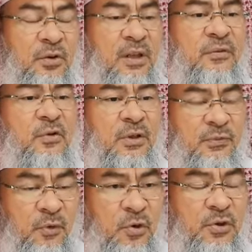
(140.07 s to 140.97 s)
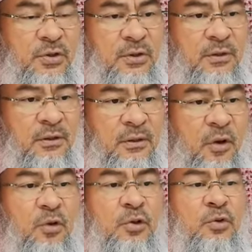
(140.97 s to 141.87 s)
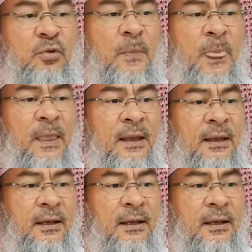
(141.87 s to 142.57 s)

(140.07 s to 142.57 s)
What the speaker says: to give you divorce or to